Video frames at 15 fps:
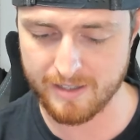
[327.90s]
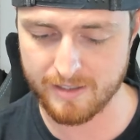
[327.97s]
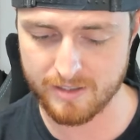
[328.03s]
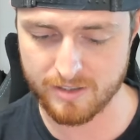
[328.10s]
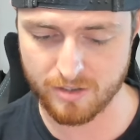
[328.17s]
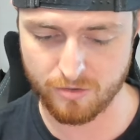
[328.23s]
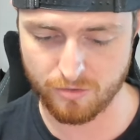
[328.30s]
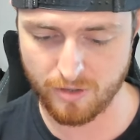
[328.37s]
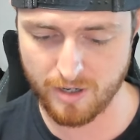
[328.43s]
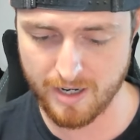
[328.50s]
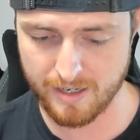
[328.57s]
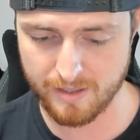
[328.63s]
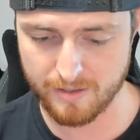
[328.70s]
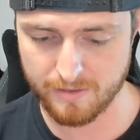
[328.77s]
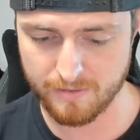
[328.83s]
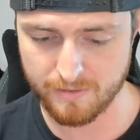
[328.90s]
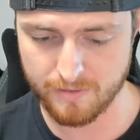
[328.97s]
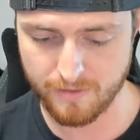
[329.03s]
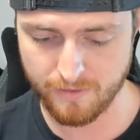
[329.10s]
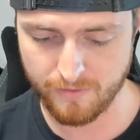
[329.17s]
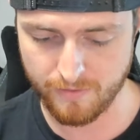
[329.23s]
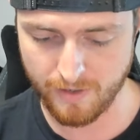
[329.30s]
is great.
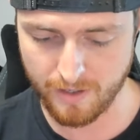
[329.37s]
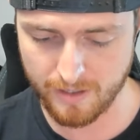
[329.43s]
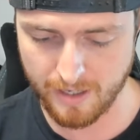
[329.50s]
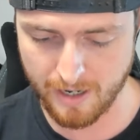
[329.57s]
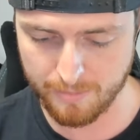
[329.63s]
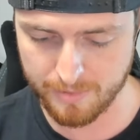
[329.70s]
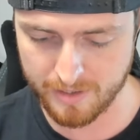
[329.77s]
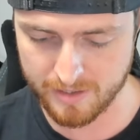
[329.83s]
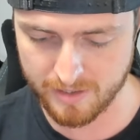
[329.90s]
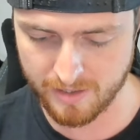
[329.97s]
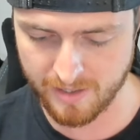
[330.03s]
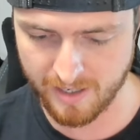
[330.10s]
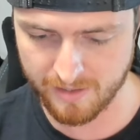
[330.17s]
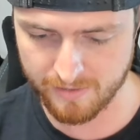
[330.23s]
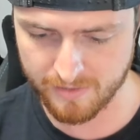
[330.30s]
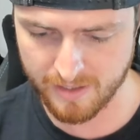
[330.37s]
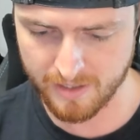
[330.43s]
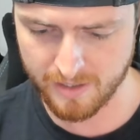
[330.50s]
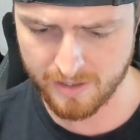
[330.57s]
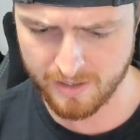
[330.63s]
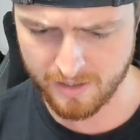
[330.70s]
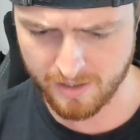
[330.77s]
Very happy to see that.
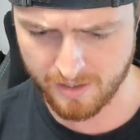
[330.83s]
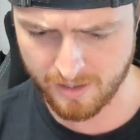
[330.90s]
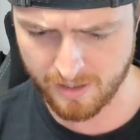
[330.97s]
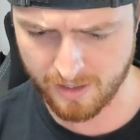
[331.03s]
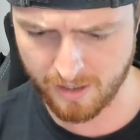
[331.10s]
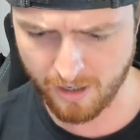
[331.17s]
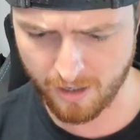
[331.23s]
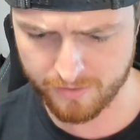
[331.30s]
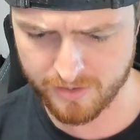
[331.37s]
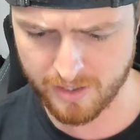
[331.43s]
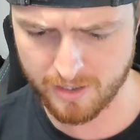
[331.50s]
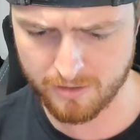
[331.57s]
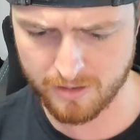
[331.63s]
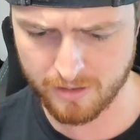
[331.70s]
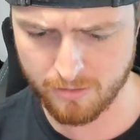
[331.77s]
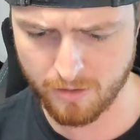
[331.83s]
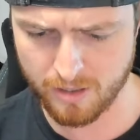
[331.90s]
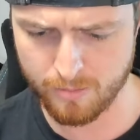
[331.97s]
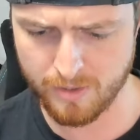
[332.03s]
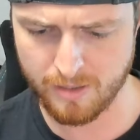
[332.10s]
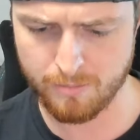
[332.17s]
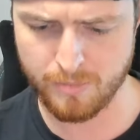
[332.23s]
Uh, off centering quite a
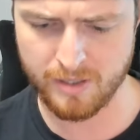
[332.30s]
bit, but